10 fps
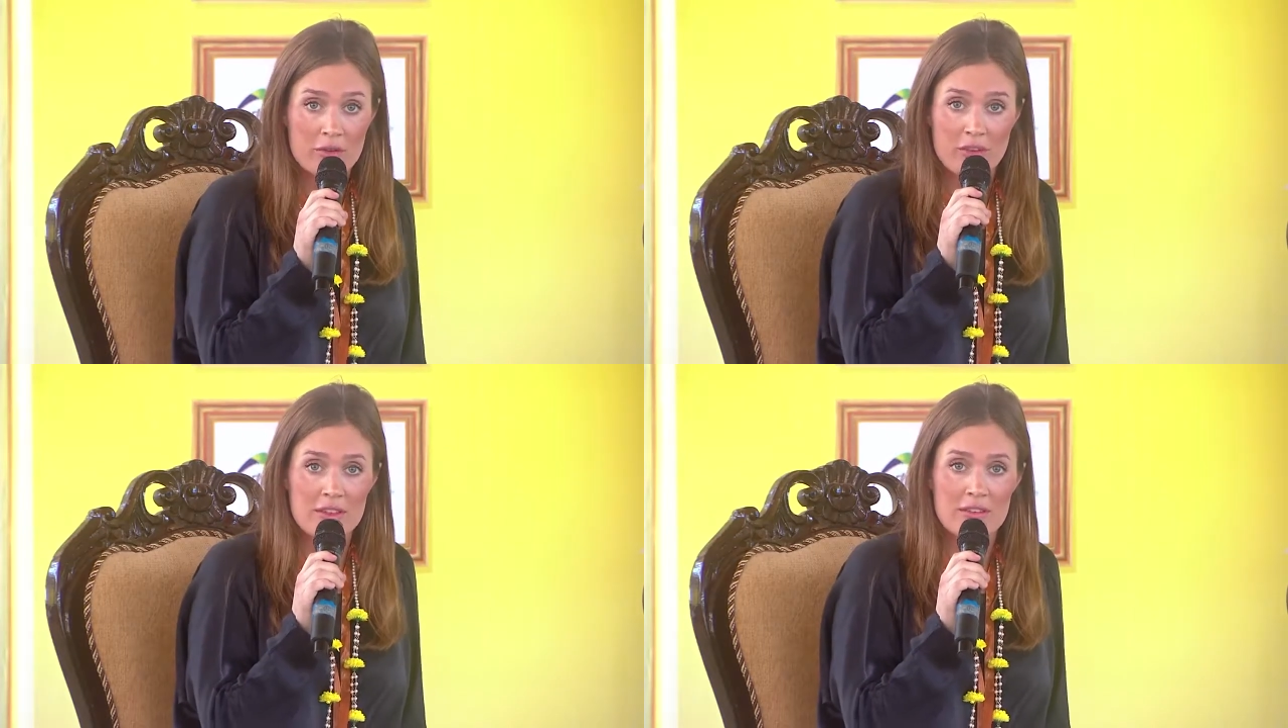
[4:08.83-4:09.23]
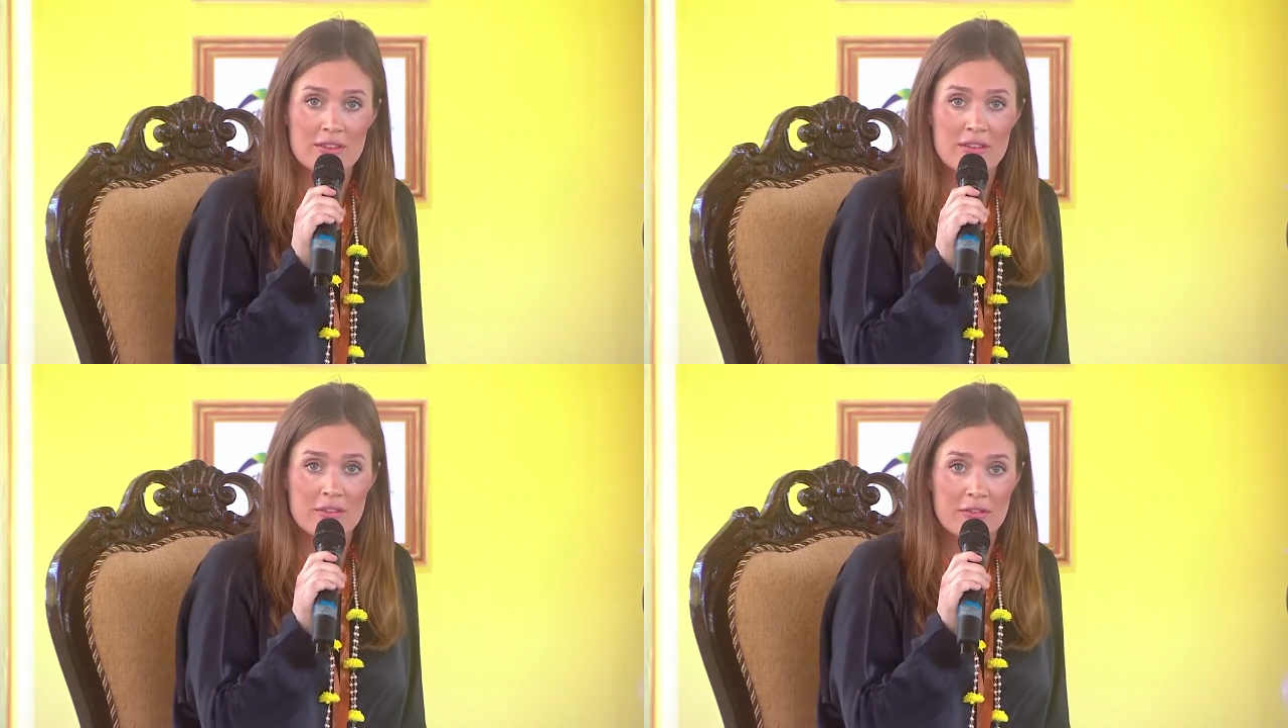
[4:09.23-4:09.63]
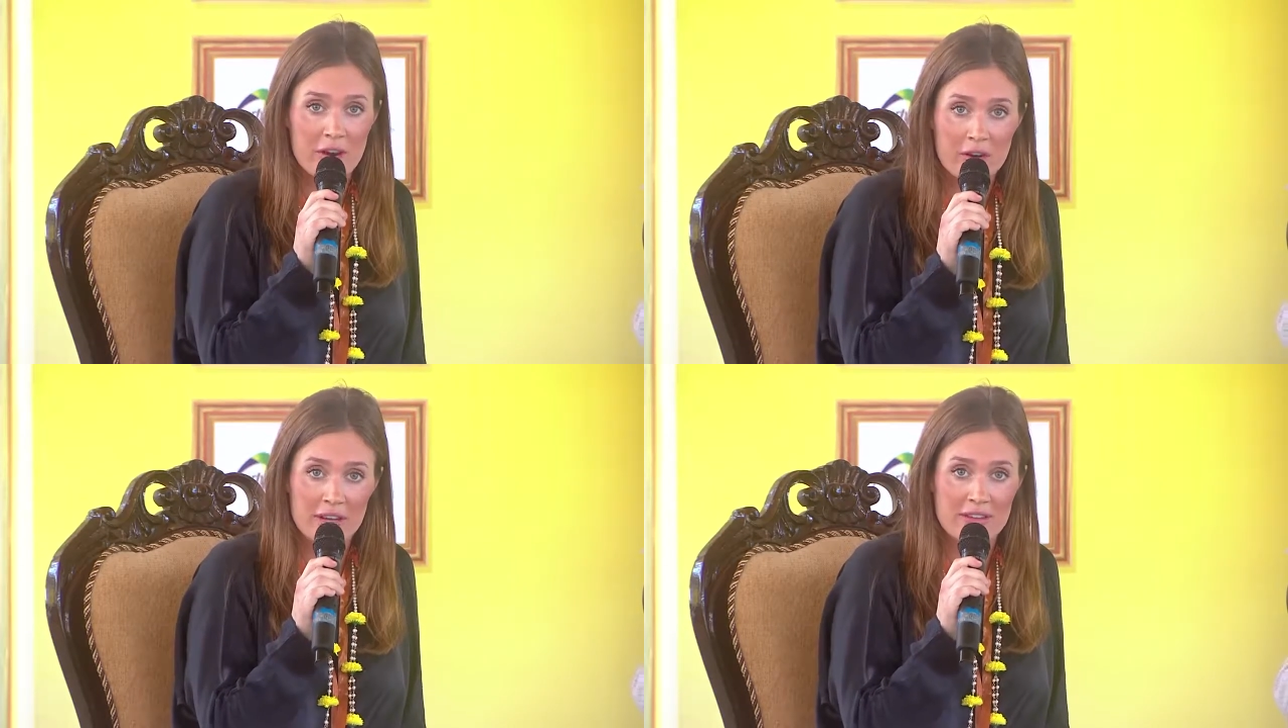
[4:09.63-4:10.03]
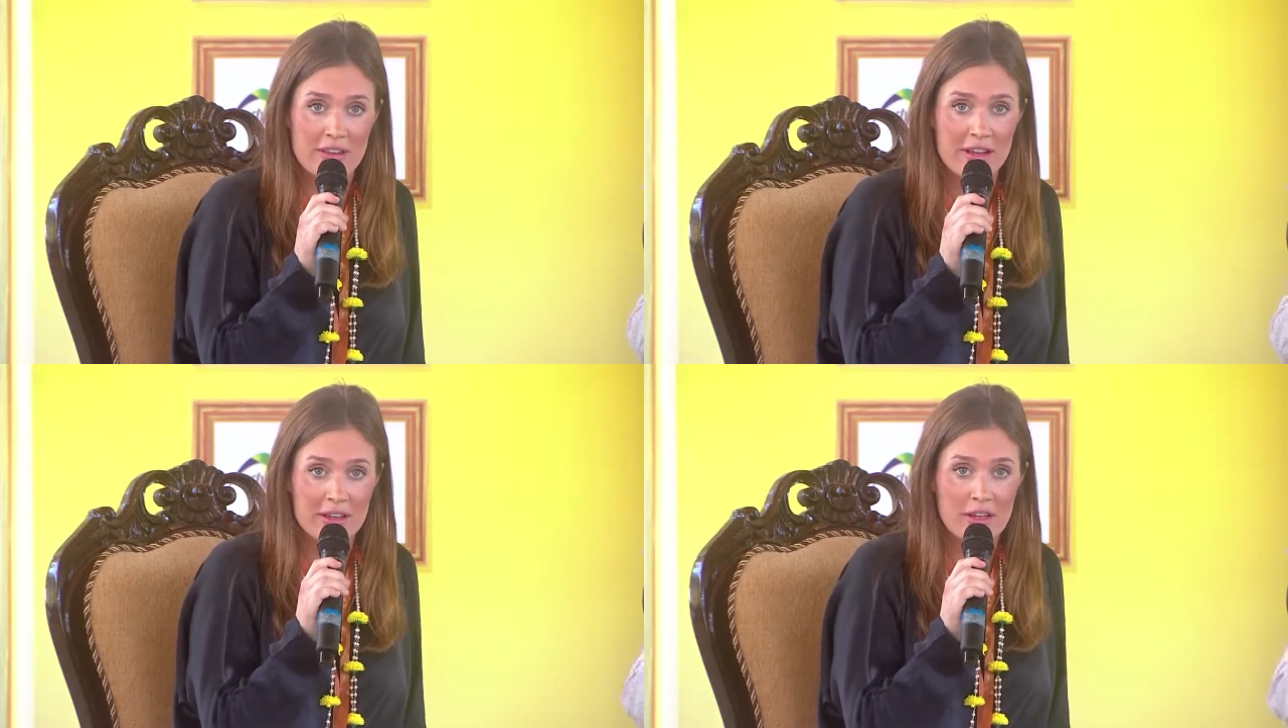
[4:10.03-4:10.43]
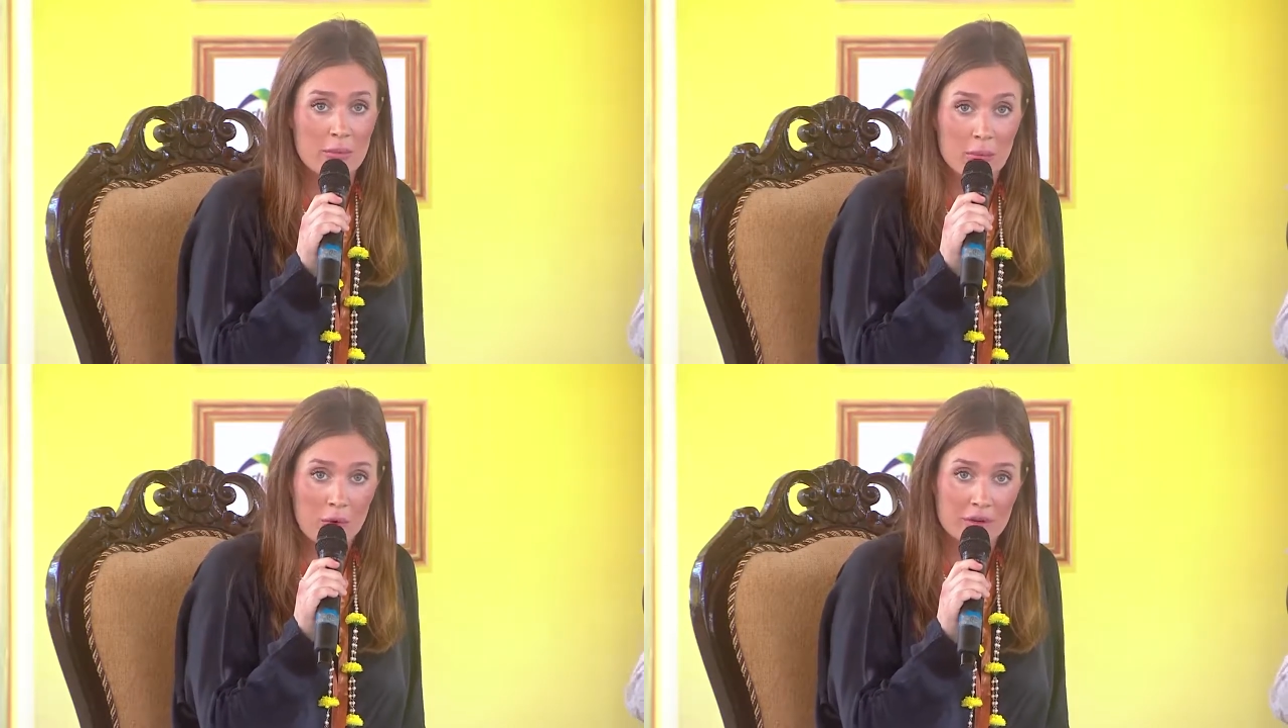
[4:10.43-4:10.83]
So I think this is a very exciting and
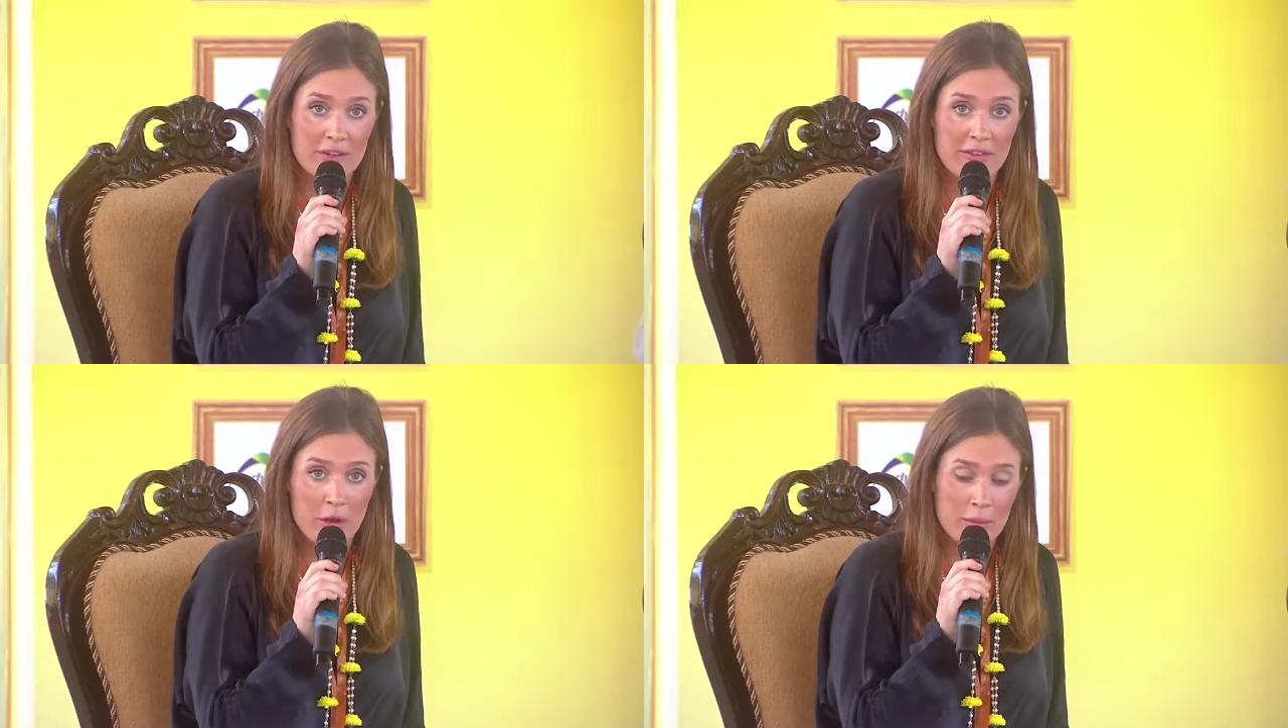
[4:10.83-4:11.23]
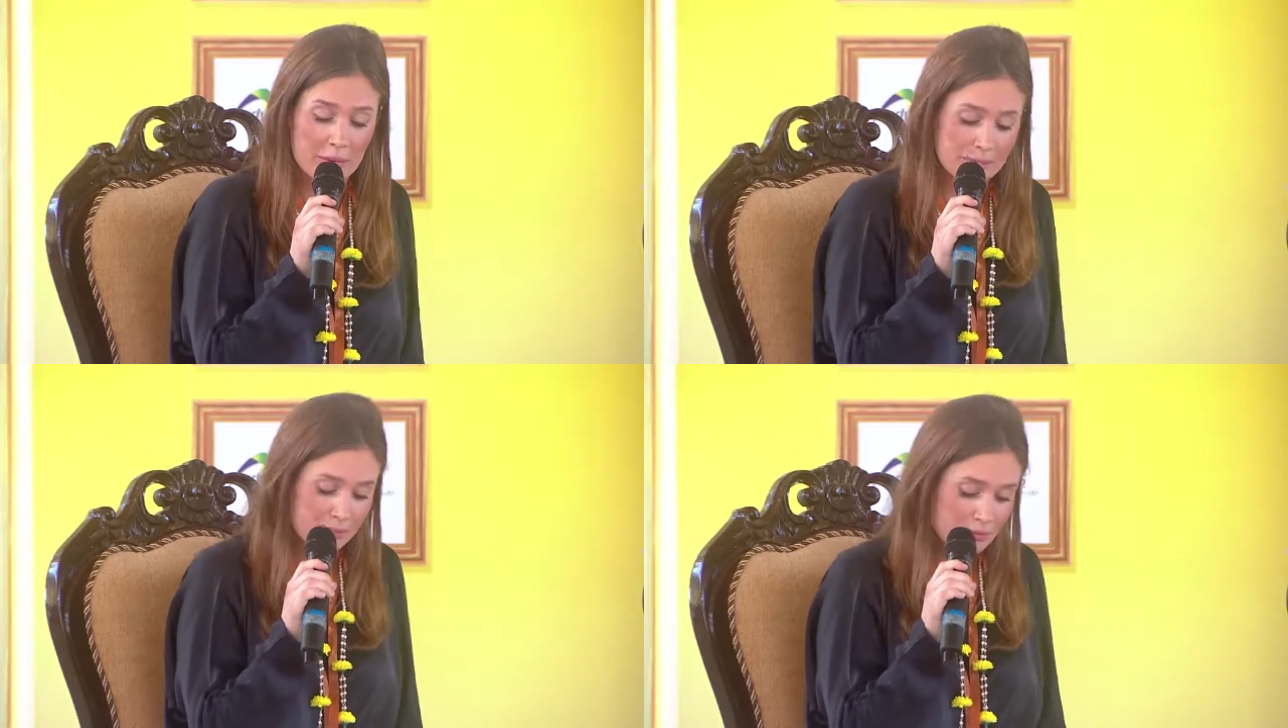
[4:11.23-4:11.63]
important development.